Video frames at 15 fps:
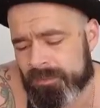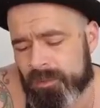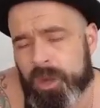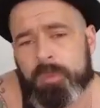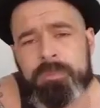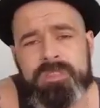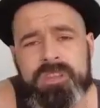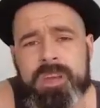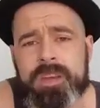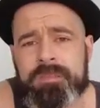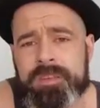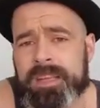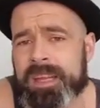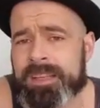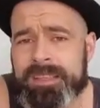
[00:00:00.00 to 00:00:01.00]

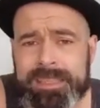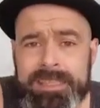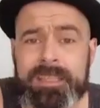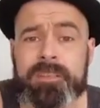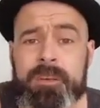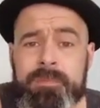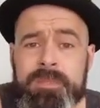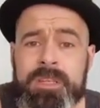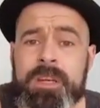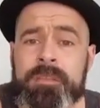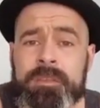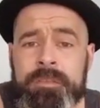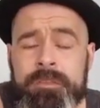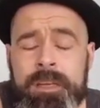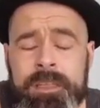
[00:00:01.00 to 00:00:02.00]
observing it. It needed
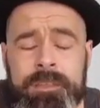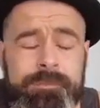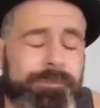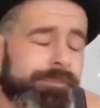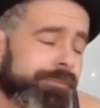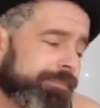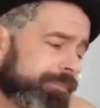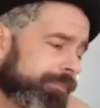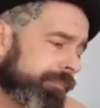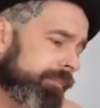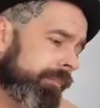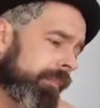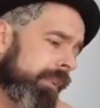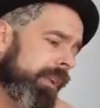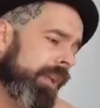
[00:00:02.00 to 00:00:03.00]
observing, right?
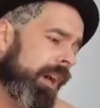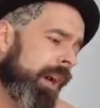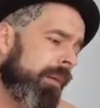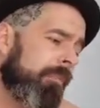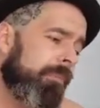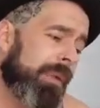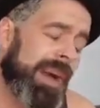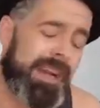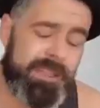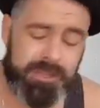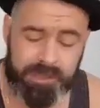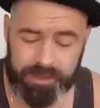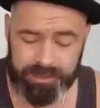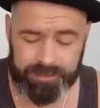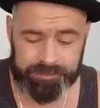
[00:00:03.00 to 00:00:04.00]
But
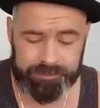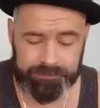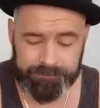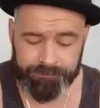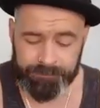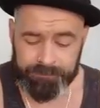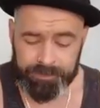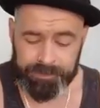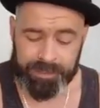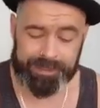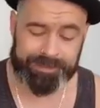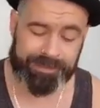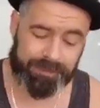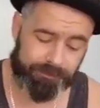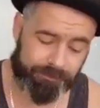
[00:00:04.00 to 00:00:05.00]
actually,
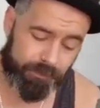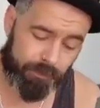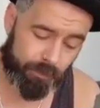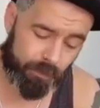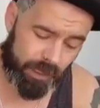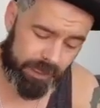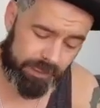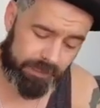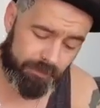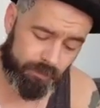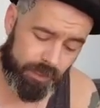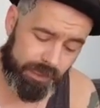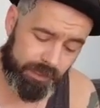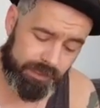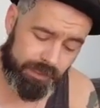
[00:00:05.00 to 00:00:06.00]
like, What
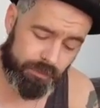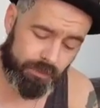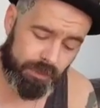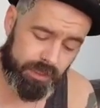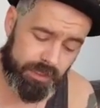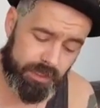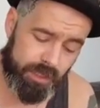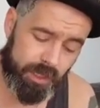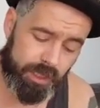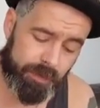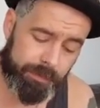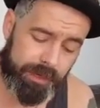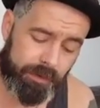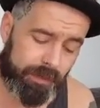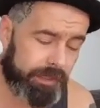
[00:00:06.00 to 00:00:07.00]
I do want to talk
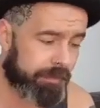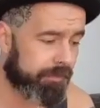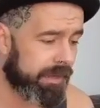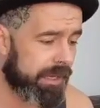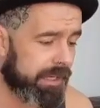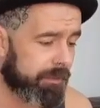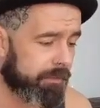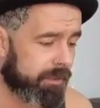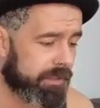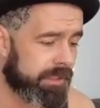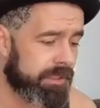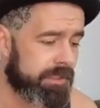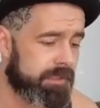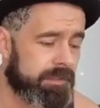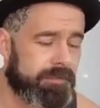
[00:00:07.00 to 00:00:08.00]
about, and if
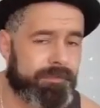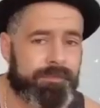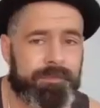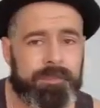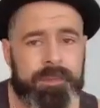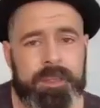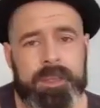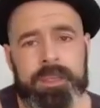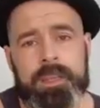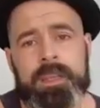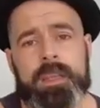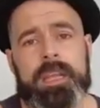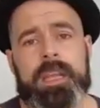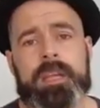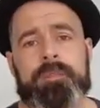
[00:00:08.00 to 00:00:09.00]
anybody
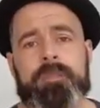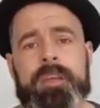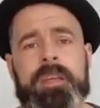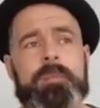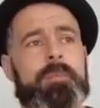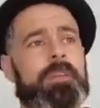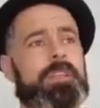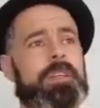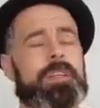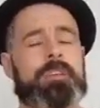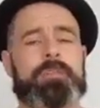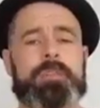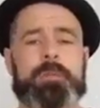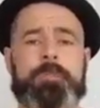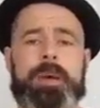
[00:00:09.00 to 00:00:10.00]

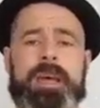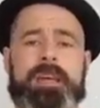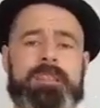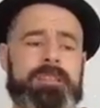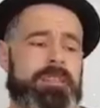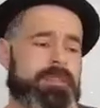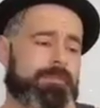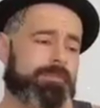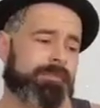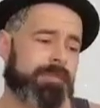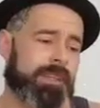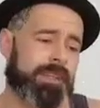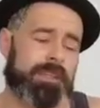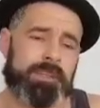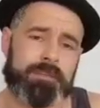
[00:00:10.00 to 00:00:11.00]
over the past
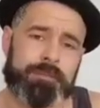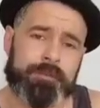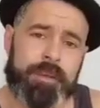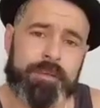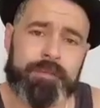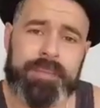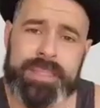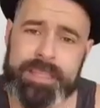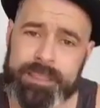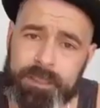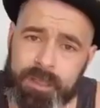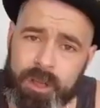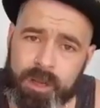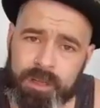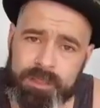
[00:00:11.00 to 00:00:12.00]
15
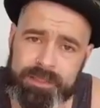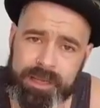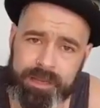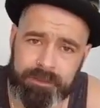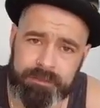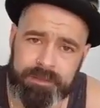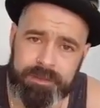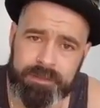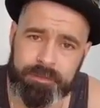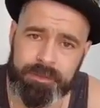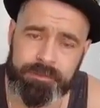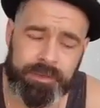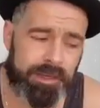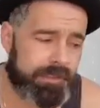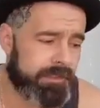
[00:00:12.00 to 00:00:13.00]
lockdowns that
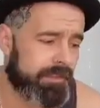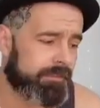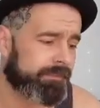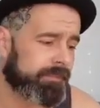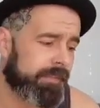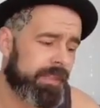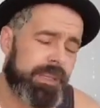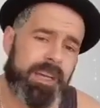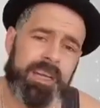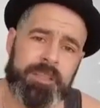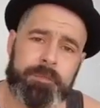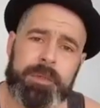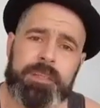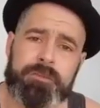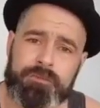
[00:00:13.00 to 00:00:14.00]
we've had
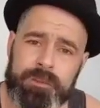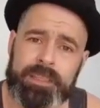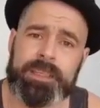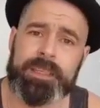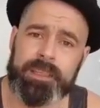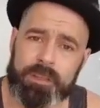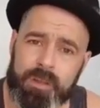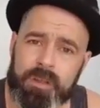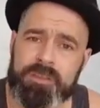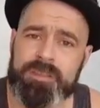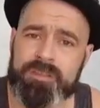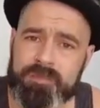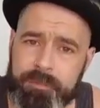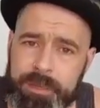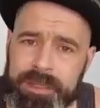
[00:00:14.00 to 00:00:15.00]
has been drinking
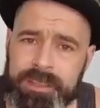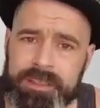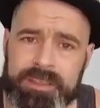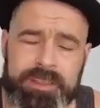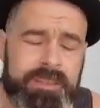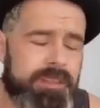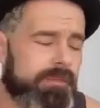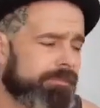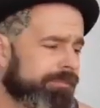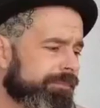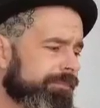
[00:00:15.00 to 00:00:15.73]
lots of beers,